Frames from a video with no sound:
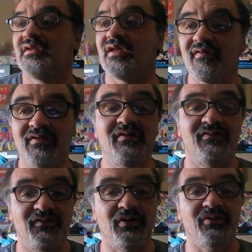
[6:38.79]
definitely
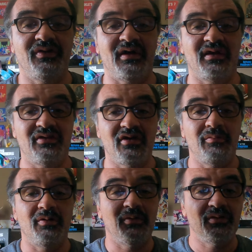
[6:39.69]
feels like it's
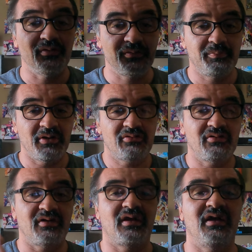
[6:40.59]
going to be one of those
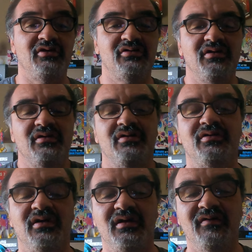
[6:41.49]
special
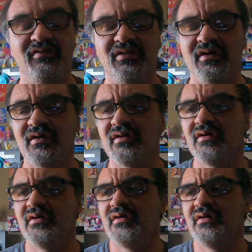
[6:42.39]
occasions and everything.